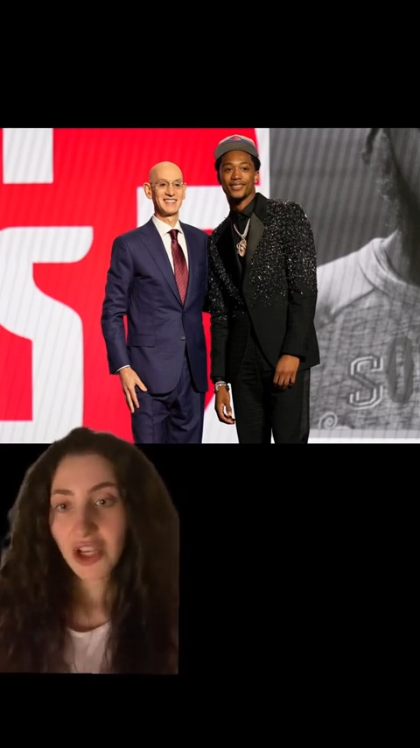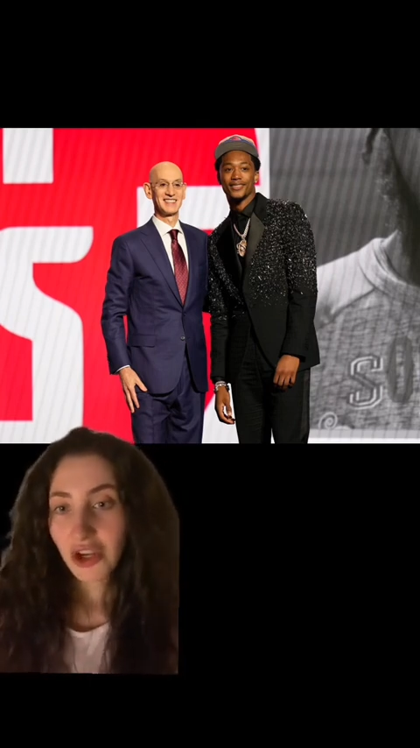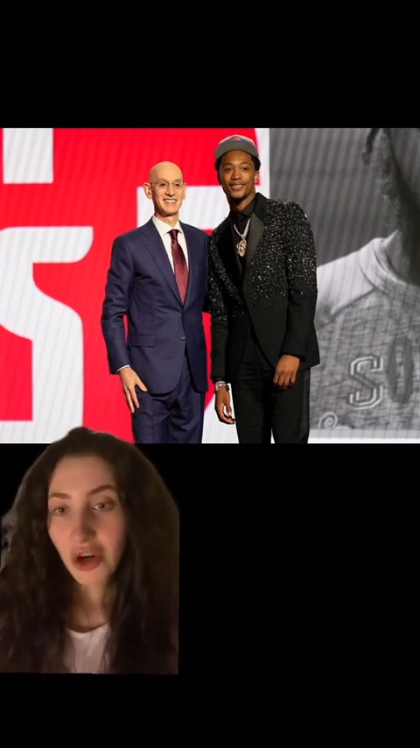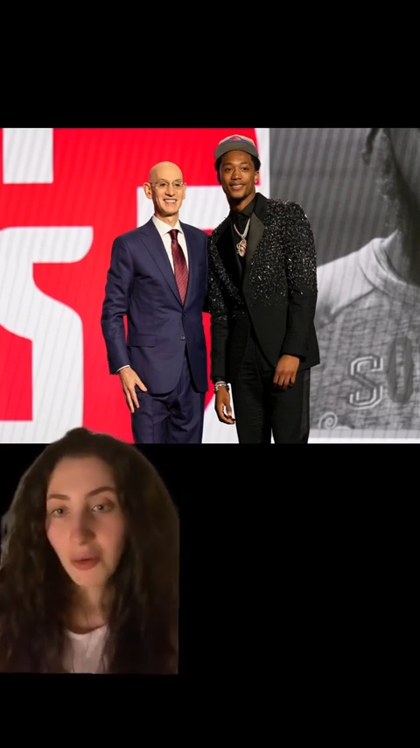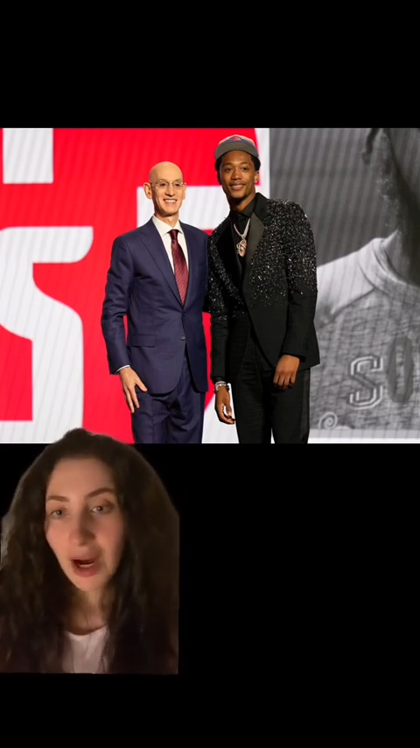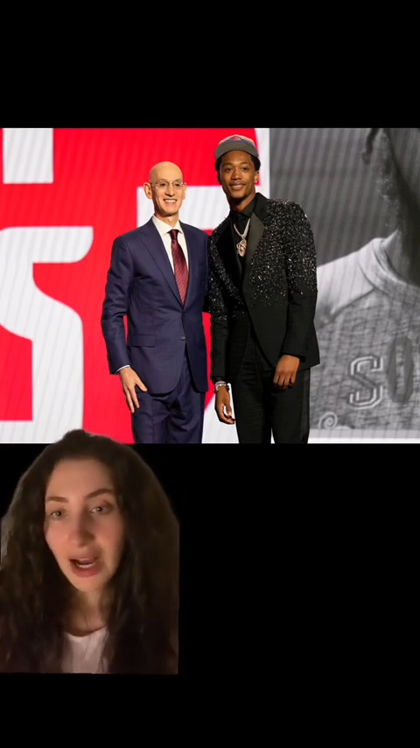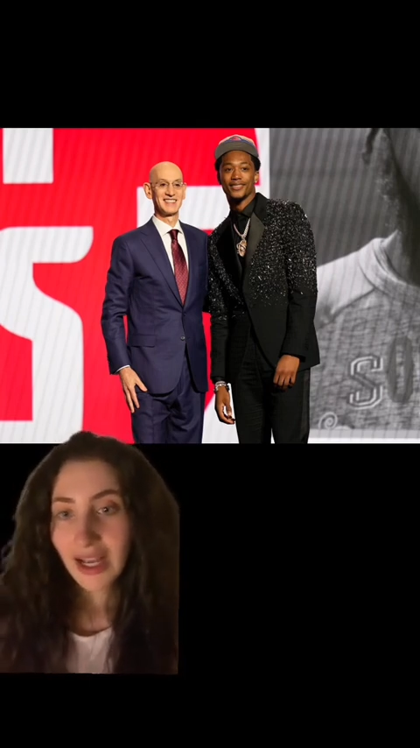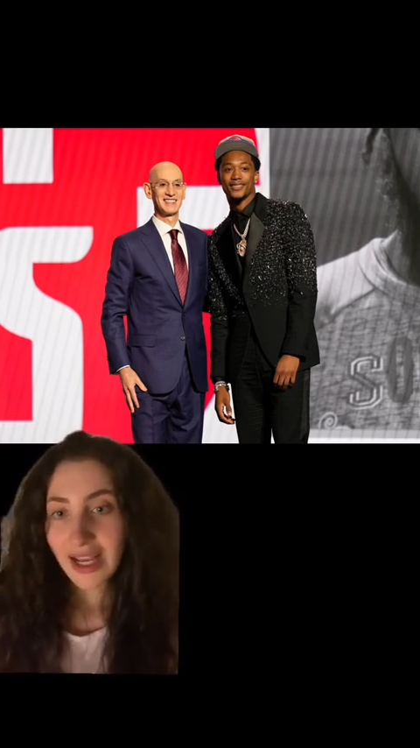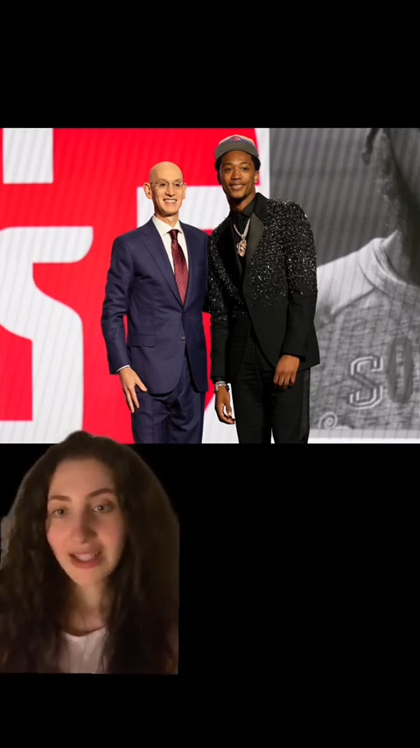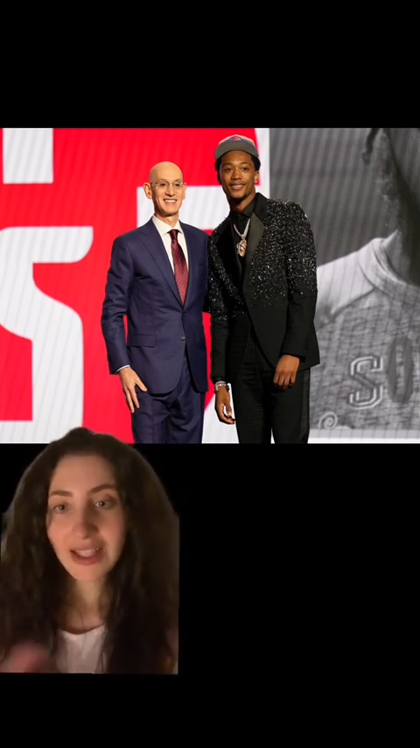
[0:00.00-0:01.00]
You know why?
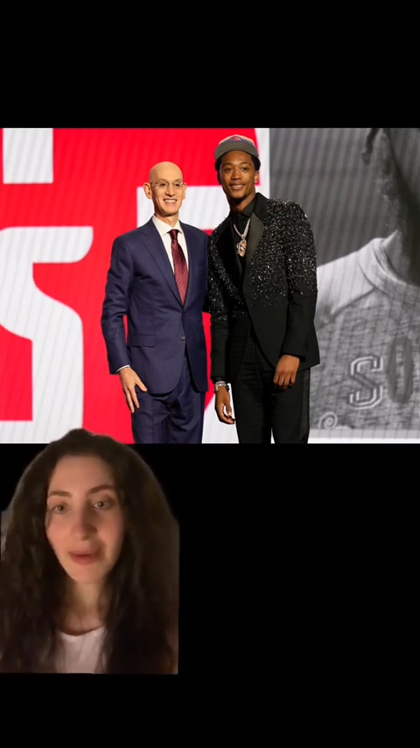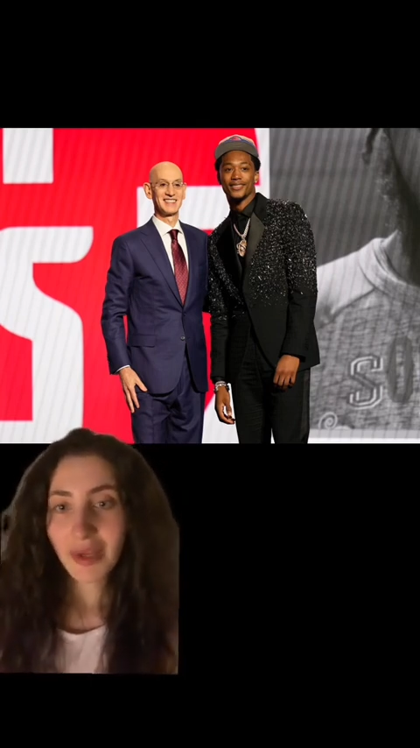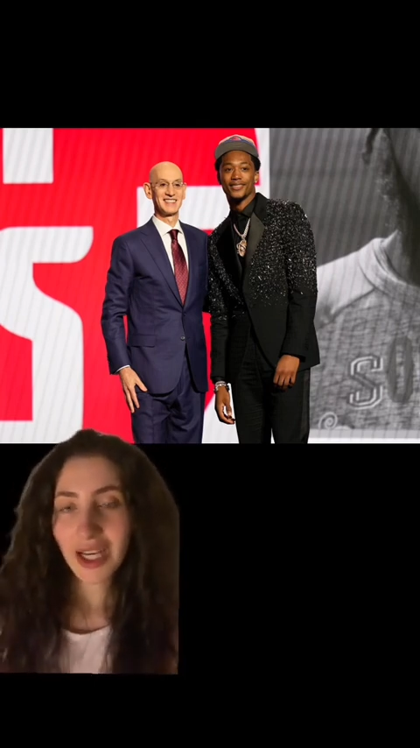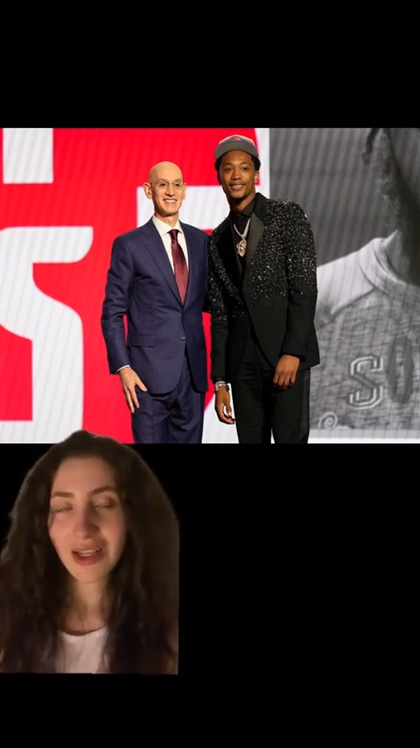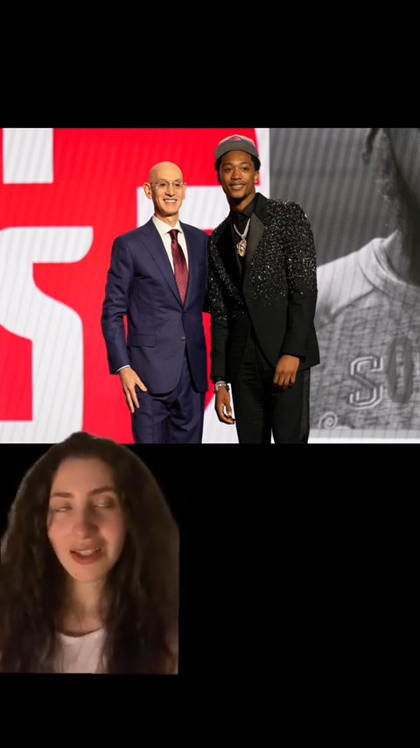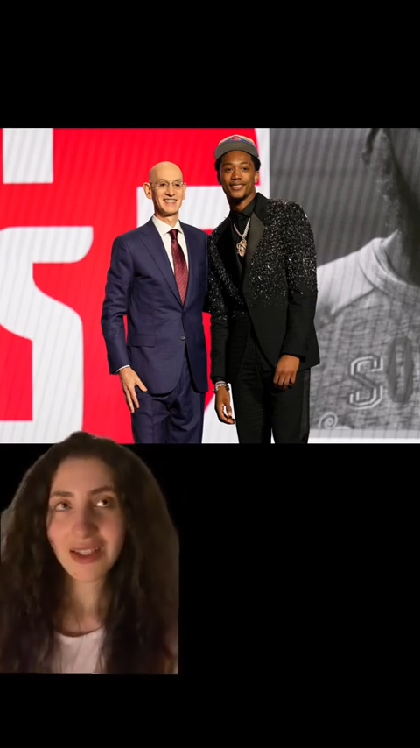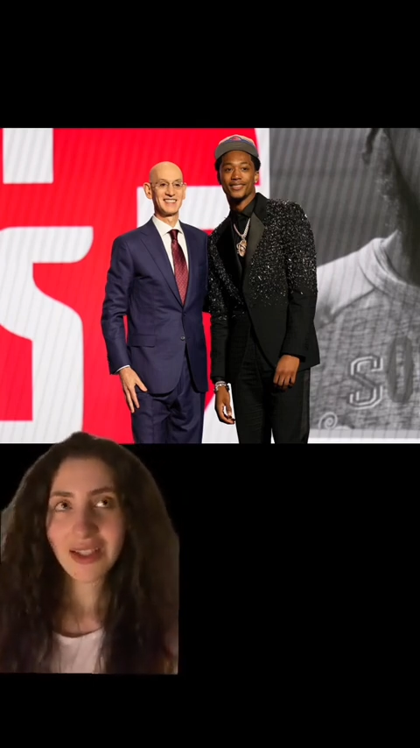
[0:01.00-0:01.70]
It's not because